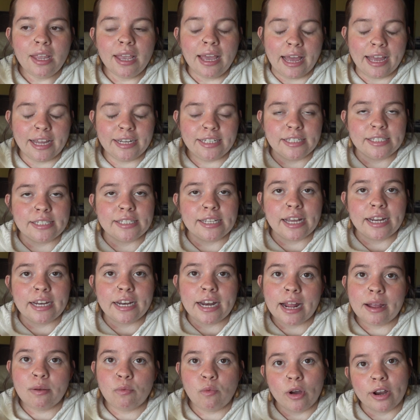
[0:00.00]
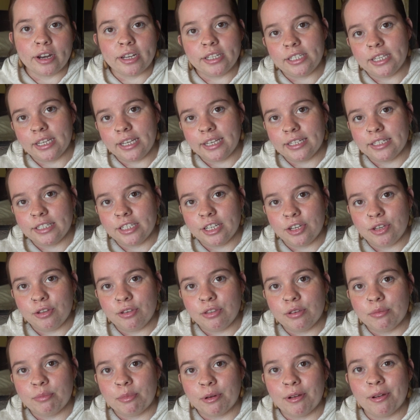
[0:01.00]
I decided I wanted to continue
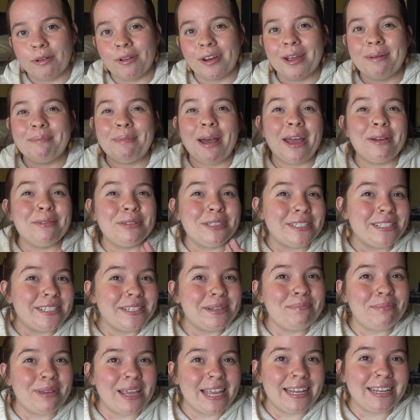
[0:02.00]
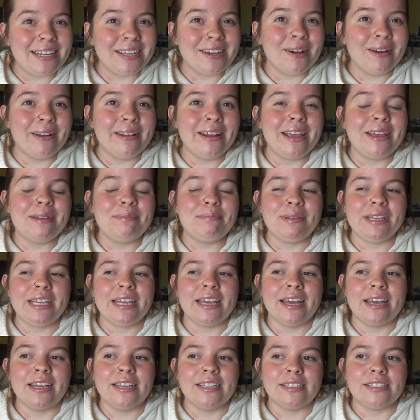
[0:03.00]
the program. I was debating on it
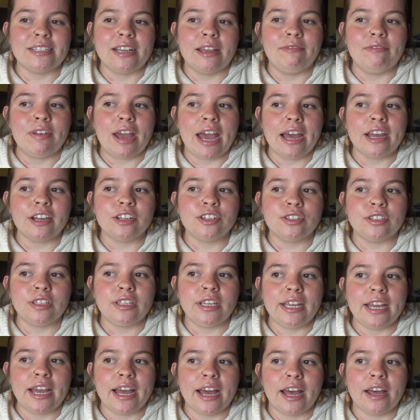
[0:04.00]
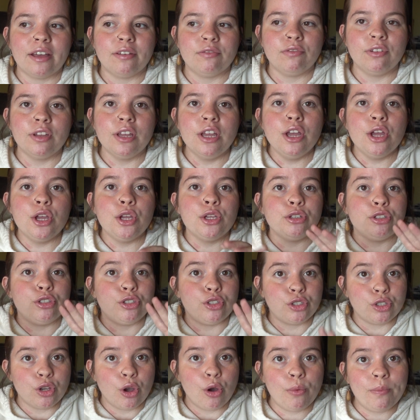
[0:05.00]
because I actually have
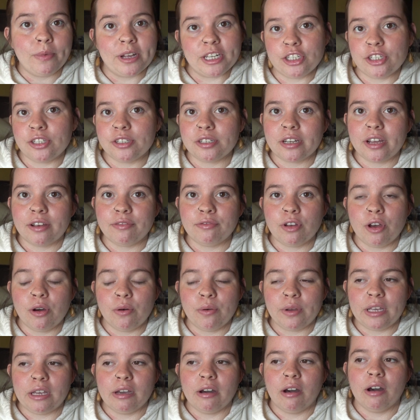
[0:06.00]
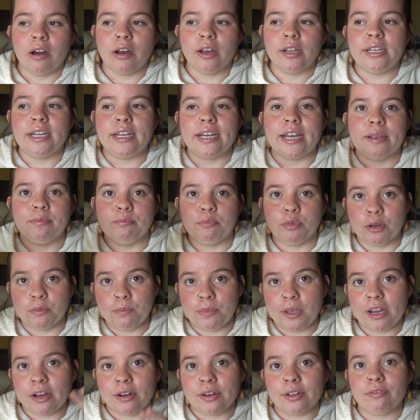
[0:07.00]
so much stuff going on and I'm
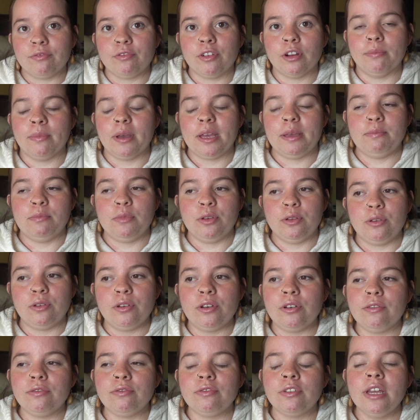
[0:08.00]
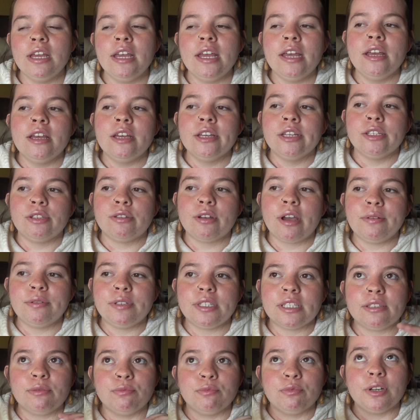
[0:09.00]
preparing for my move. So I
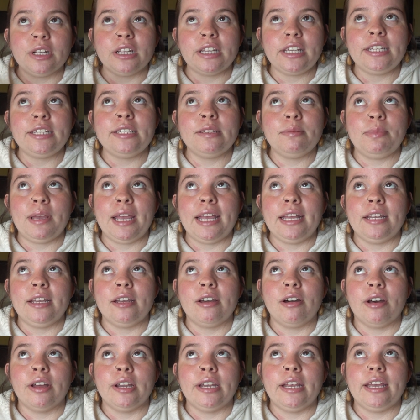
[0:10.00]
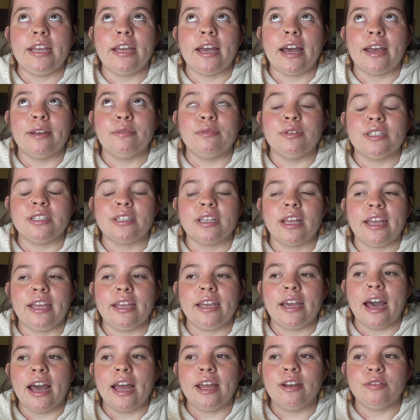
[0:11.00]
was really debating on it. I was
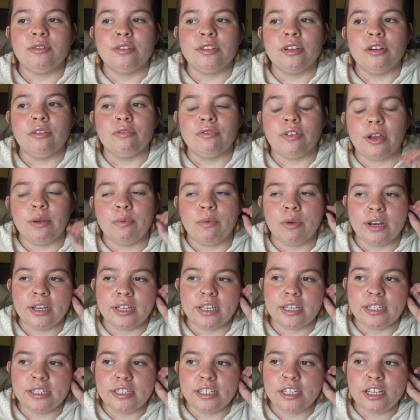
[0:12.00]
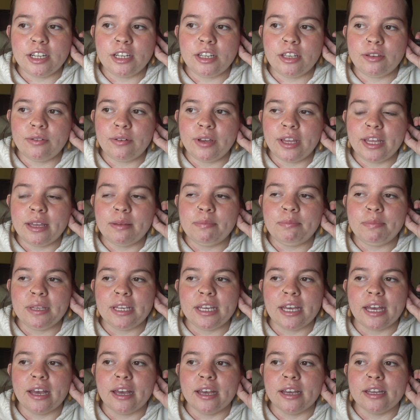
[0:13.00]
like, I don't know if I want to continue it
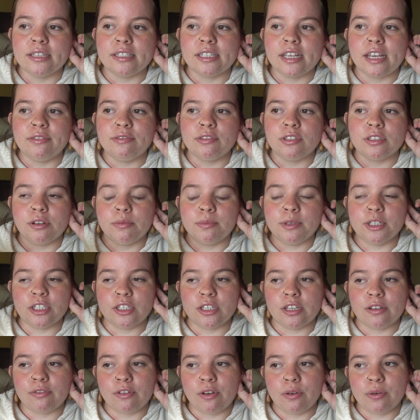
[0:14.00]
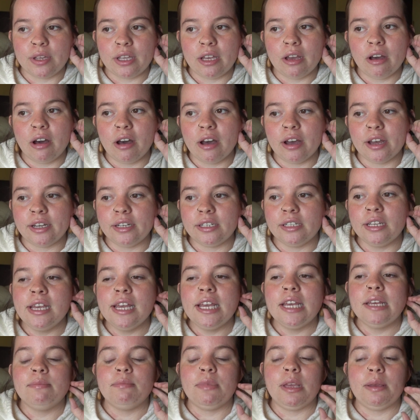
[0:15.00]
because I have so much stuff going on.
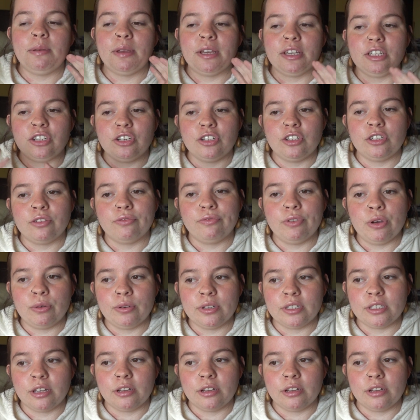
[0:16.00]
Maybe I should just focus